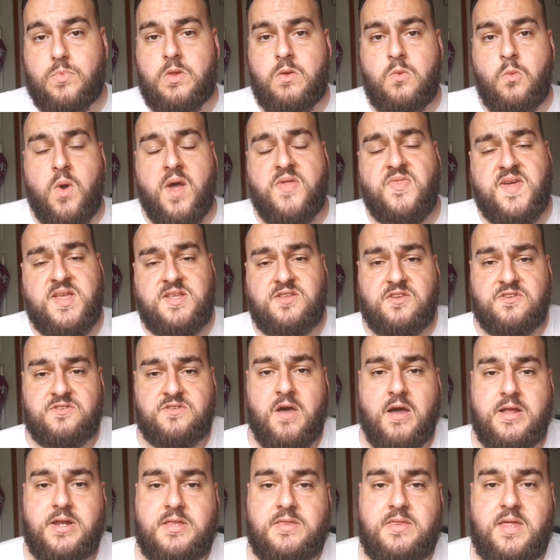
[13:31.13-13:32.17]
When they
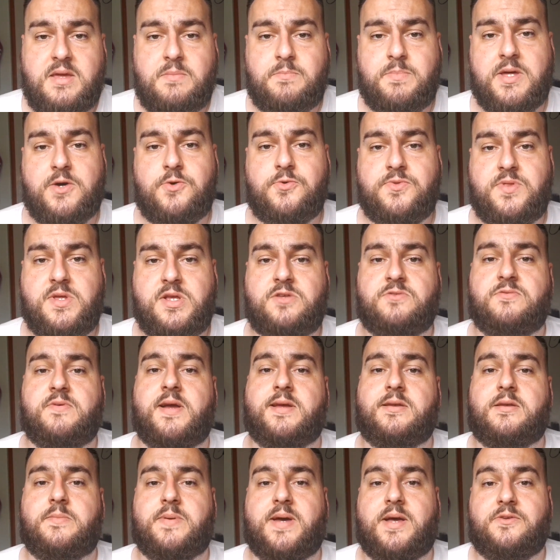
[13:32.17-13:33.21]
design and they build these
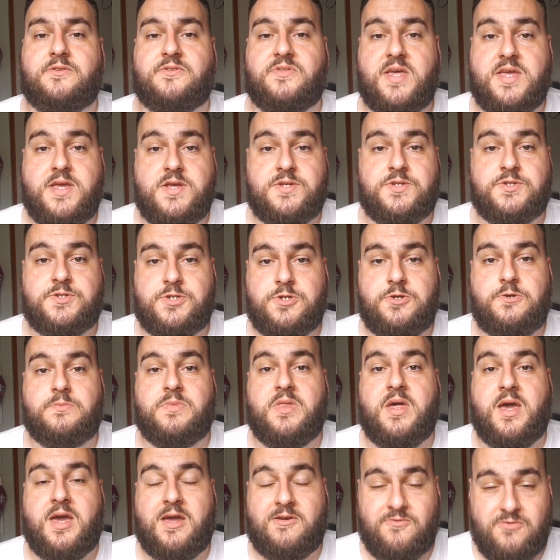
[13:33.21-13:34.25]
roundabouts, they assume
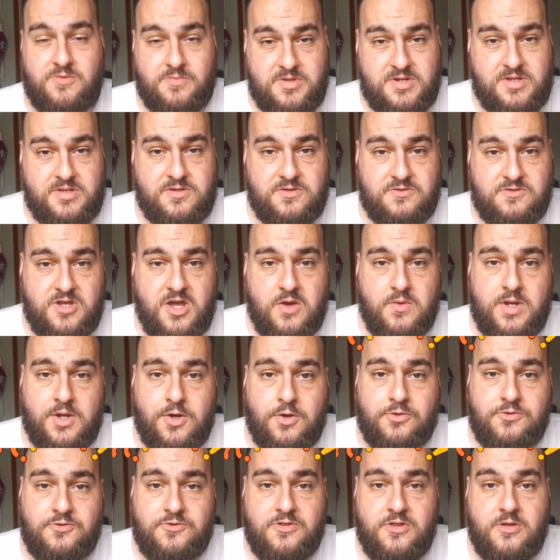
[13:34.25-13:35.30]
that everybody that's going
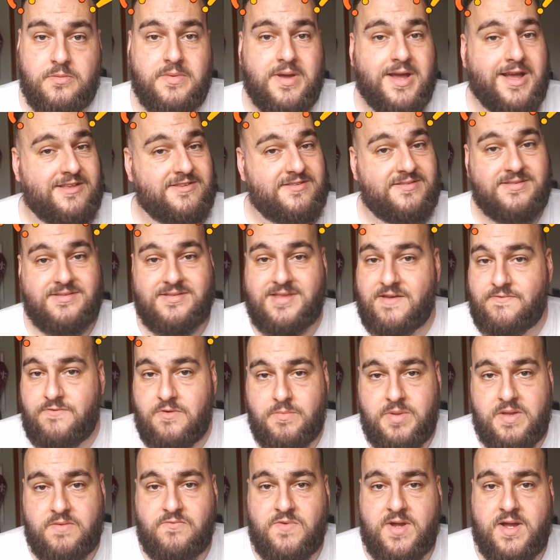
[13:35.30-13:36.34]
onto them has never
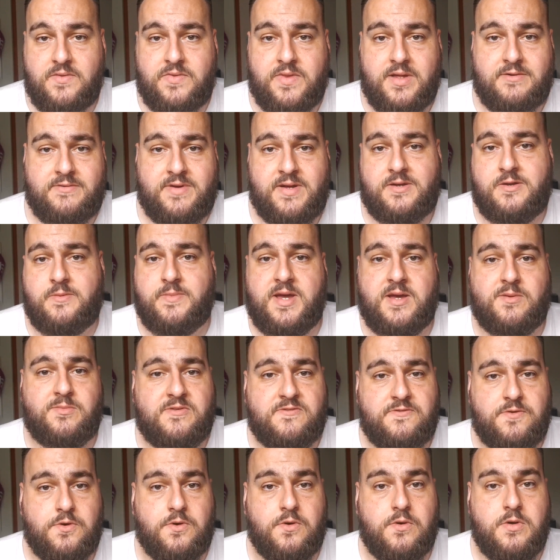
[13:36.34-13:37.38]
been around that roundabout
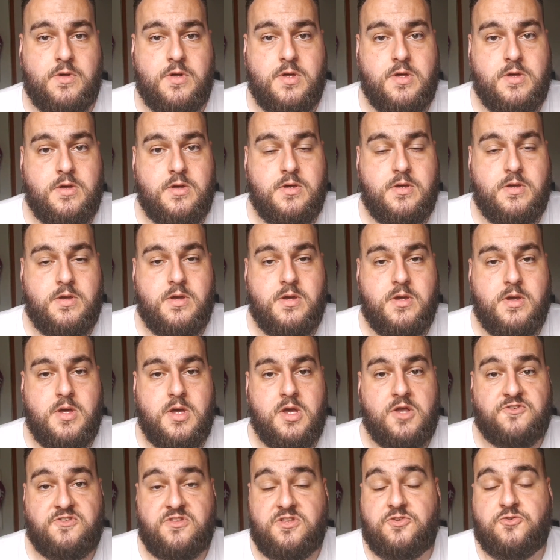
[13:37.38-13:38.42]
before.
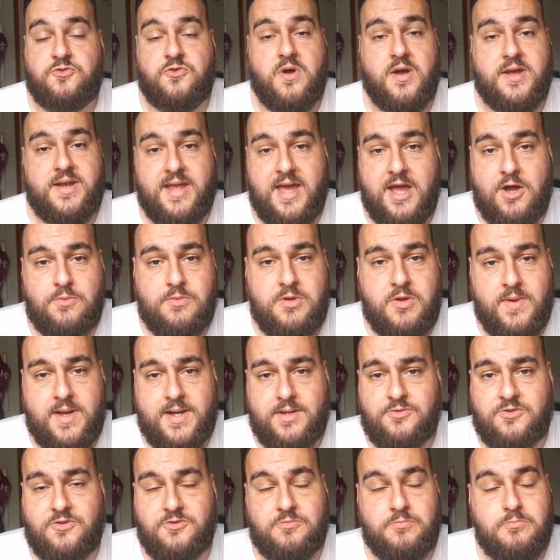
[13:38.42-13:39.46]
So they try and help you
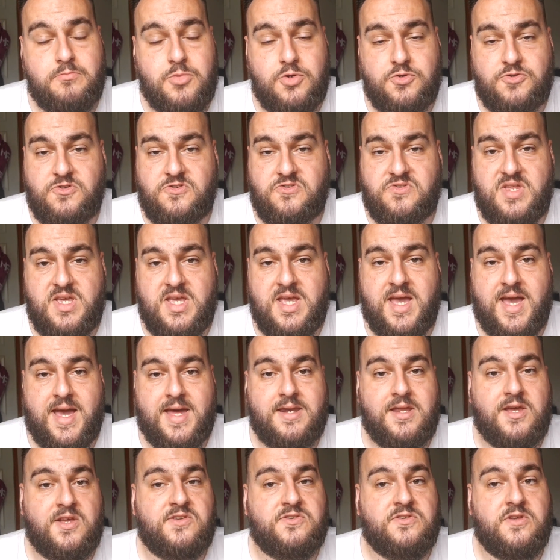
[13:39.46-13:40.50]
out as much as they
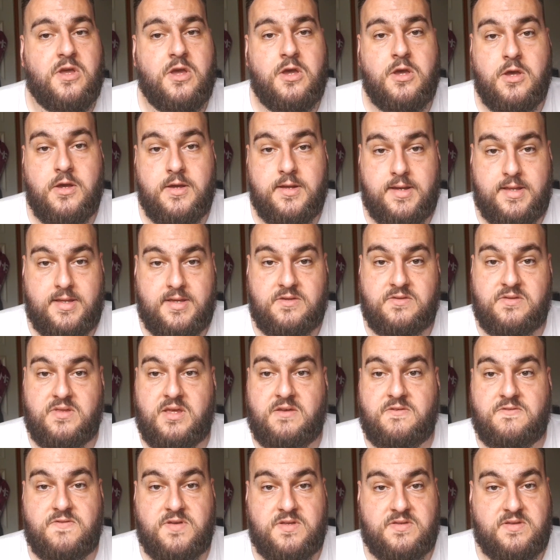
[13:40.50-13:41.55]
can, as early as
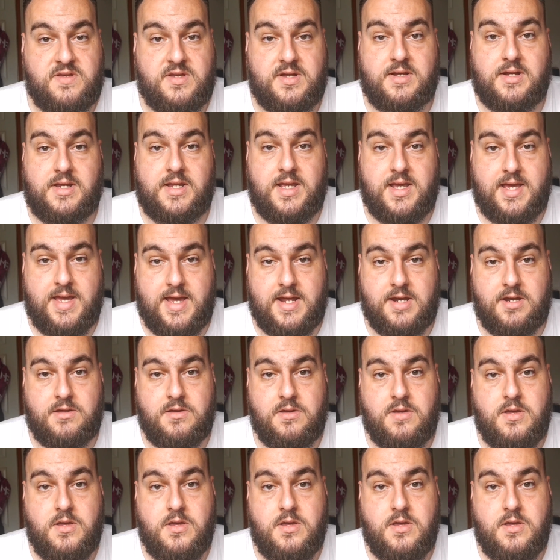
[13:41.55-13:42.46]
they physically can.